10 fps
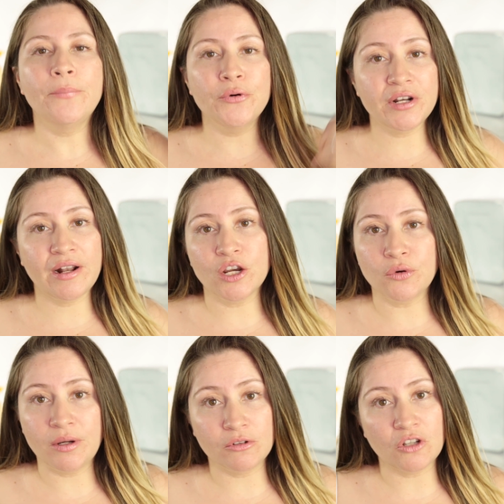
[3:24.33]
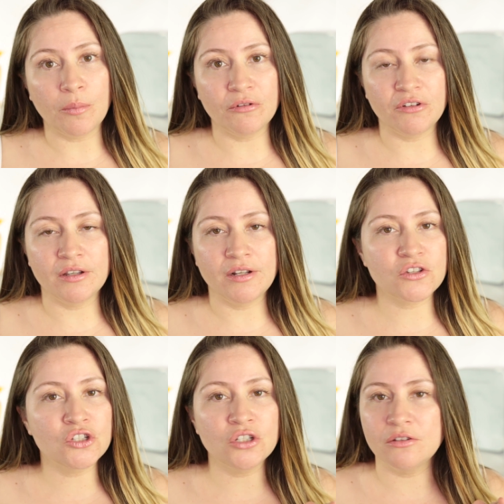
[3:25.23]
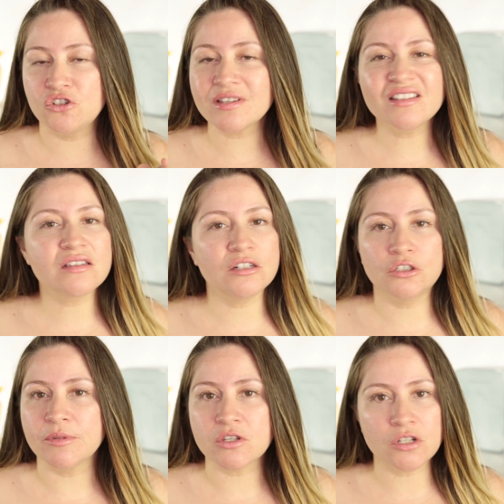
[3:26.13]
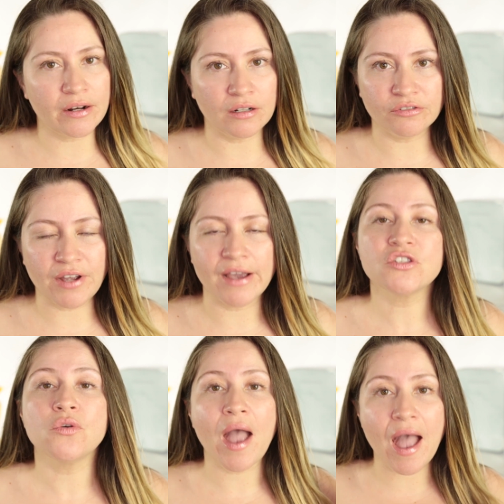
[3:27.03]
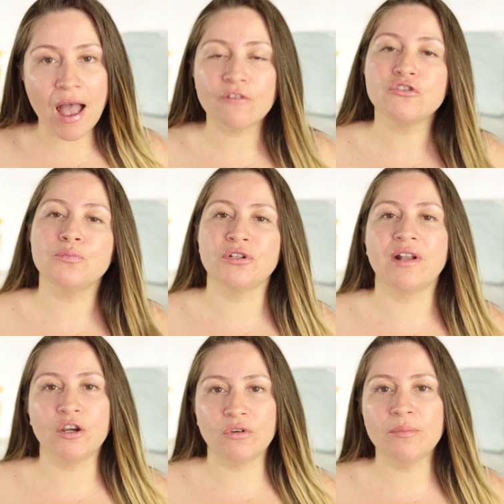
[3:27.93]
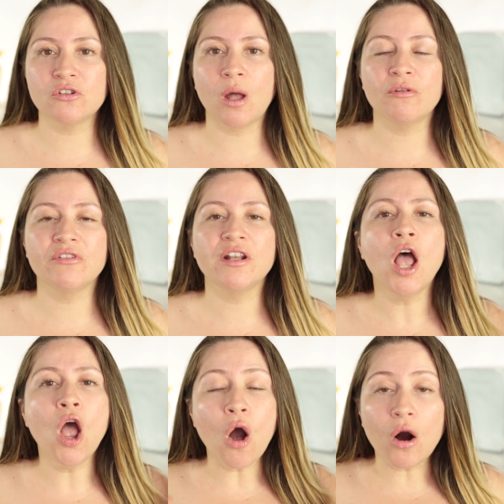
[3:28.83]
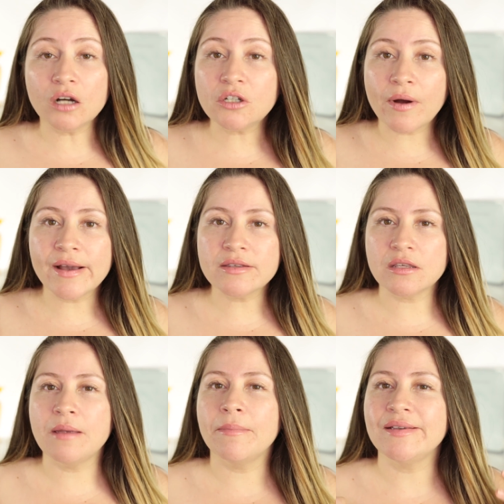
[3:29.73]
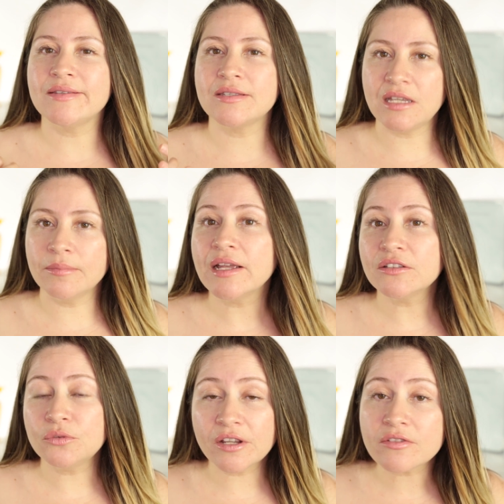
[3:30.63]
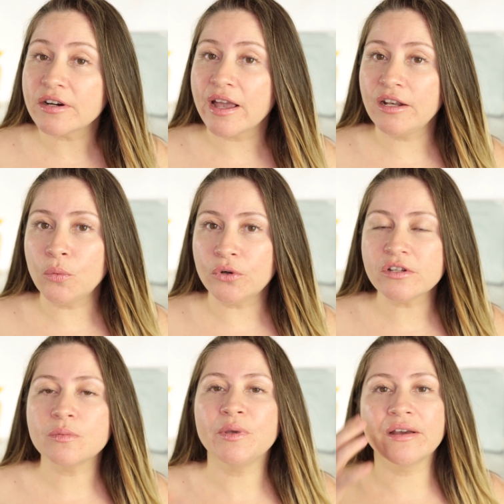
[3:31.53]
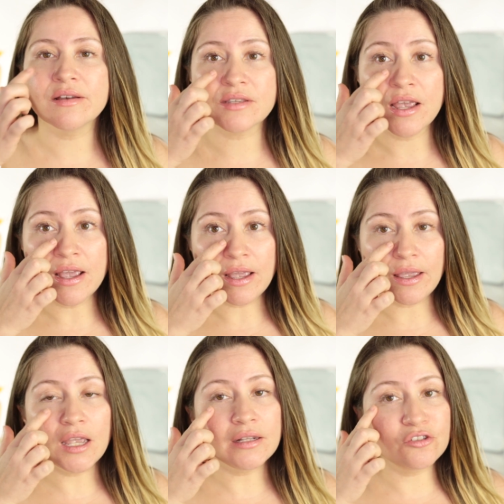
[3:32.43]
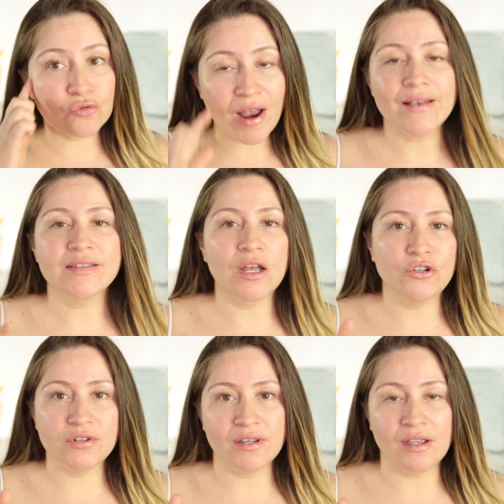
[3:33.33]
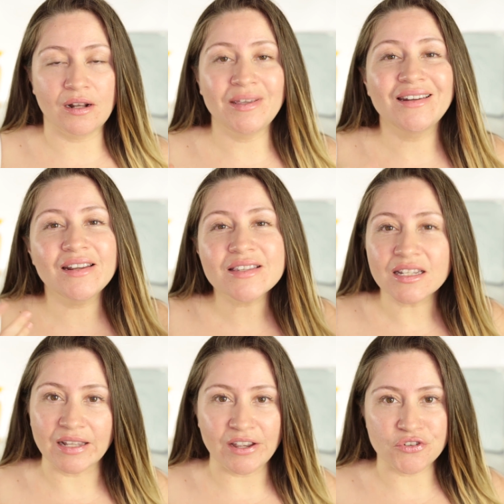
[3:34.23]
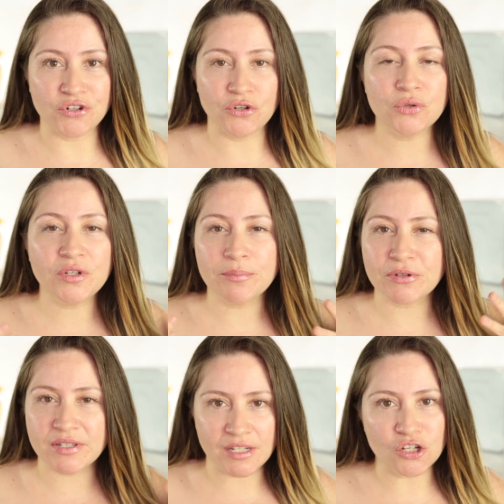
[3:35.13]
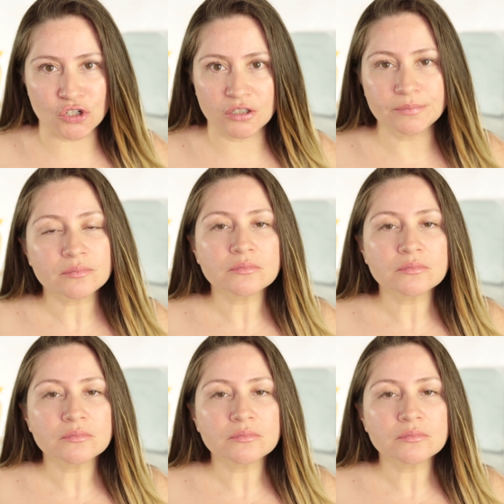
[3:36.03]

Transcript: put an eye cream on top of it. Is just the serum is not enough, guys. You have to put an eye cream on top of it. Otherwise, it may seem like the wrinkles are getting worse because it dries out your skin. I mean, it is a laser. You're doing a procedure